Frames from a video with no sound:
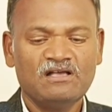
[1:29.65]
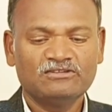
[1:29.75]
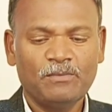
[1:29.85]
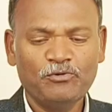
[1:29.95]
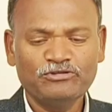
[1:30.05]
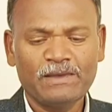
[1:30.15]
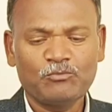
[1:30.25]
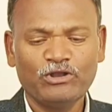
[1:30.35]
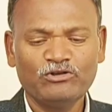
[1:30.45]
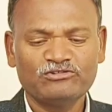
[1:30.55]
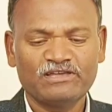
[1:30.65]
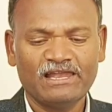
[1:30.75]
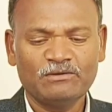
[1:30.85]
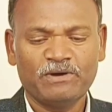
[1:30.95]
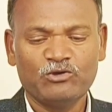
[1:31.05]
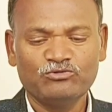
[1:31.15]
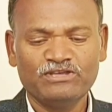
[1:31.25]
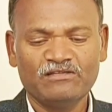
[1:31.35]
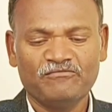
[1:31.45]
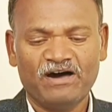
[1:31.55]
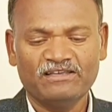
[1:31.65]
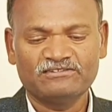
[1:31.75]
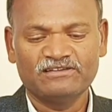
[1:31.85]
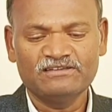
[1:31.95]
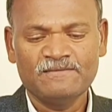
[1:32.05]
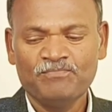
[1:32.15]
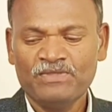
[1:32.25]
Suppose I am going to select by using the fasteners.